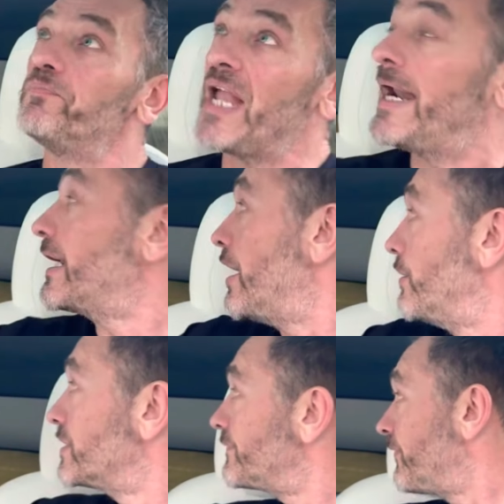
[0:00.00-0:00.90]
and it
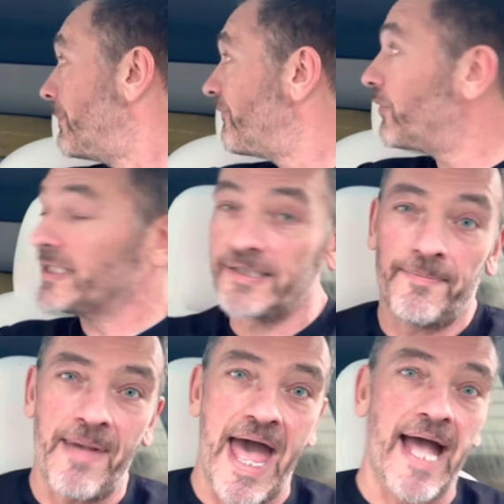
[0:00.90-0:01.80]
goes from front to
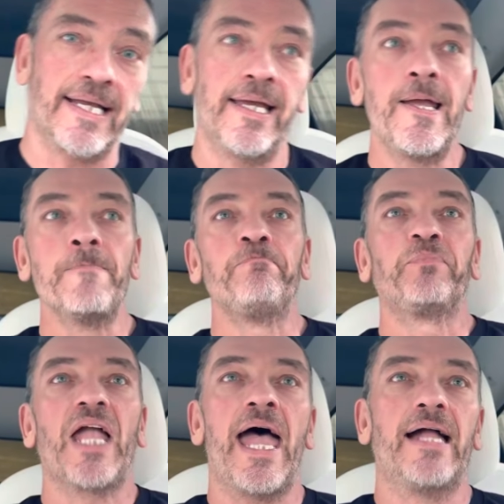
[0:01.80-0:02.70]
back
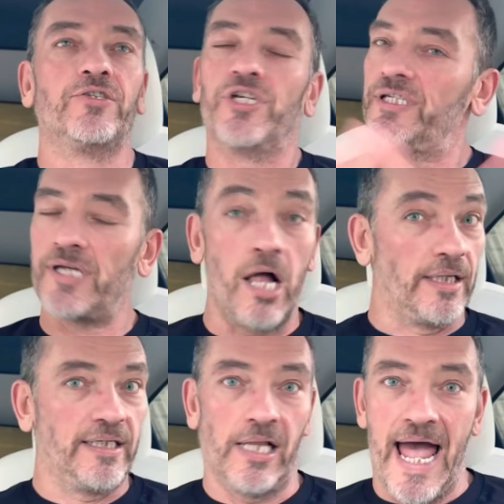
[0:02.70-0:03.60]
at just
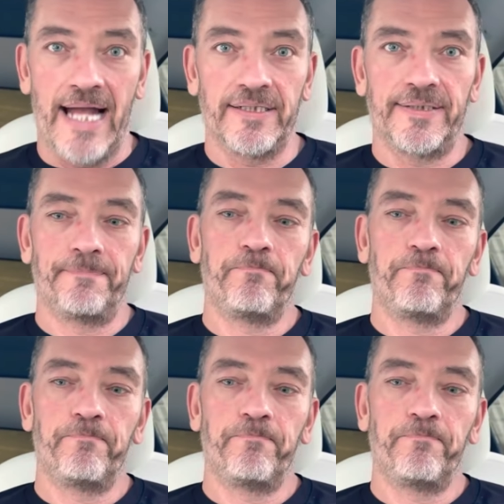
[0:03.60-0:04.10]
solid glass.